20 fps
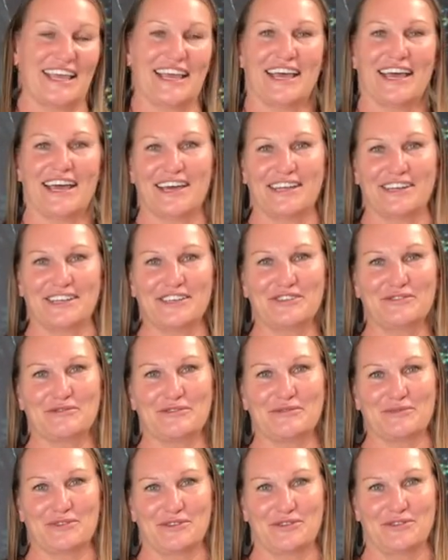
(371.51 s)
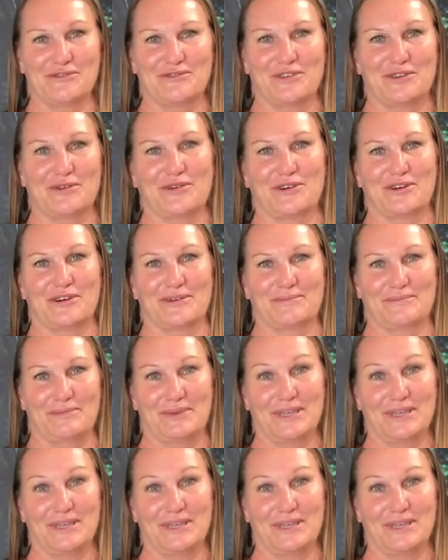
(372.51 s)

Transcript: how do you remove your